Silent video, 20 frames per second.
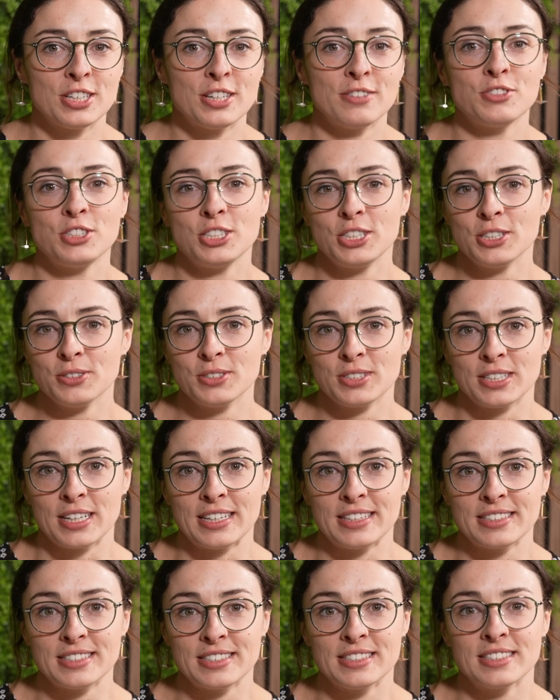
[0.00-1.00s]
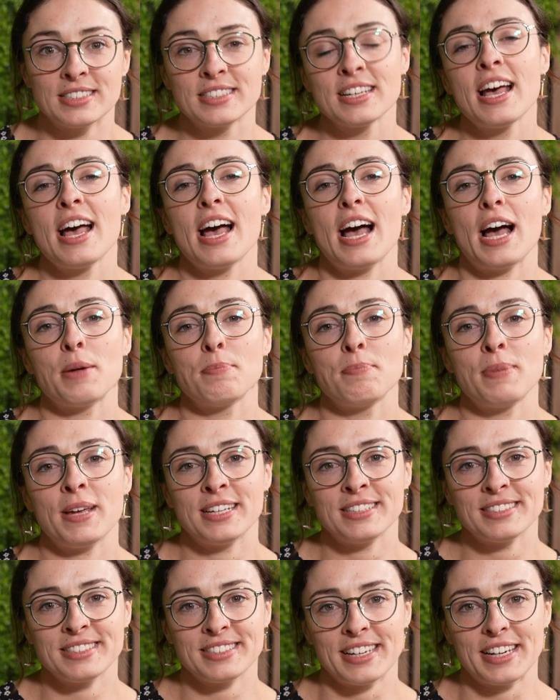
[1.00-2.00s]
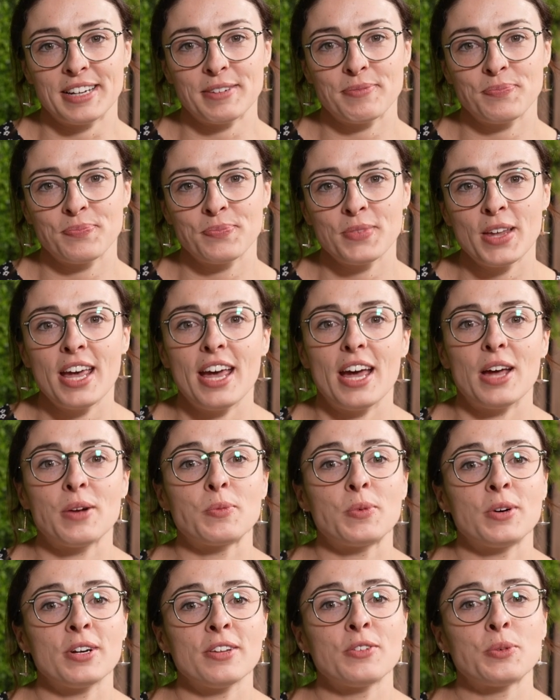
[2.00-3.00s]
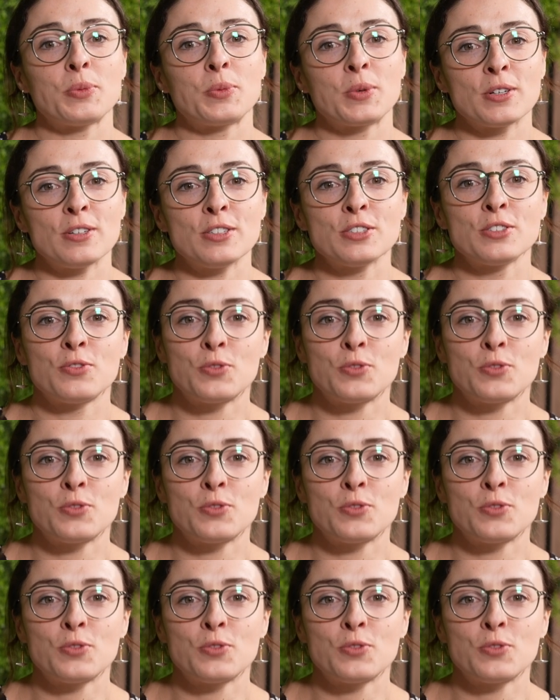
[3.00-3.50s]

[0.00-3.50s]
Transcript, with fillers: of Geosciences at Penn State and one of the world's